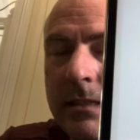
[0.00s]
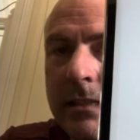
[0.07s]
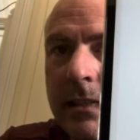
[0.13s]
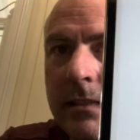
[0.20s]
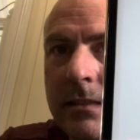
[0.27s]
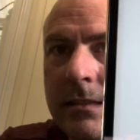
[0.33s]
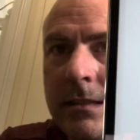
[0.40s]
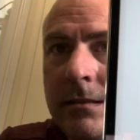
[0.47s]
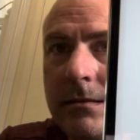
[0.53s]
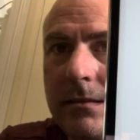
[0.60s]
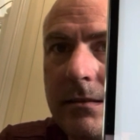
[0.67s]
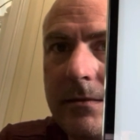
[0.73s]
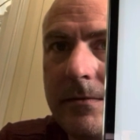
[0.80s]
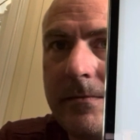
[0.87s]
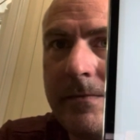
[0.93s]
Seder Silk.
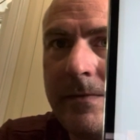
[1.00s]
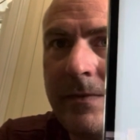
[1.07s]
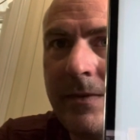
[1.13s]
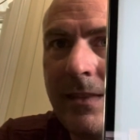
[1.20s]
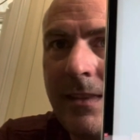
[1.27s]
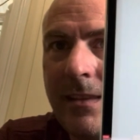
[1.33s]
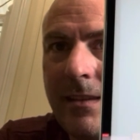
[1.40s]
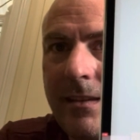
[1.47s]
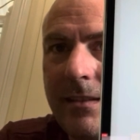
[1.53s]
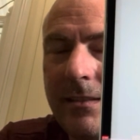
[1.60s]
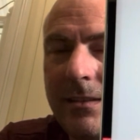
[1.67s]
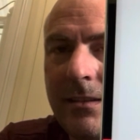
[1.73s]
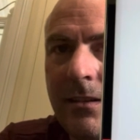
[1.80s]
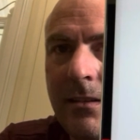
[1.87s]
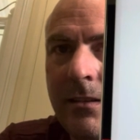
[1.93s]

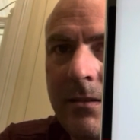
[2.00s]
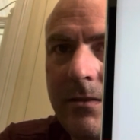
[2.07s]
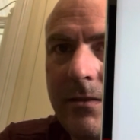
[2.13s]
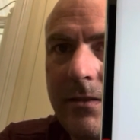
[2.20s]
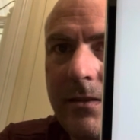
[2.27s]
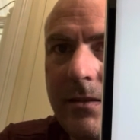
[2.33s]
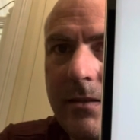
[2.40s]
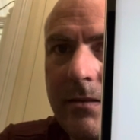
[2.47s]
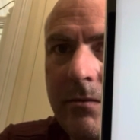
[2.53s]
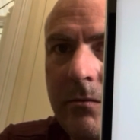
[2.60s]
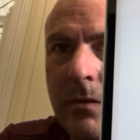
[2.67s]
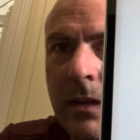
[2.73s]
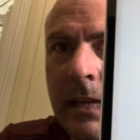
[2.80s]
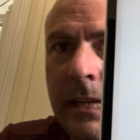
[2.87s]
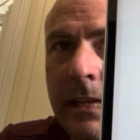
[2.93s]
So
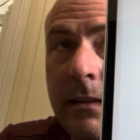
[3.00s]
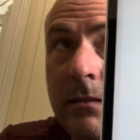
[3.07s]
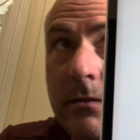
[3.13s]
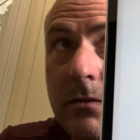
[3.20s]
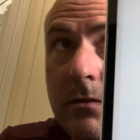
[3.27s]
in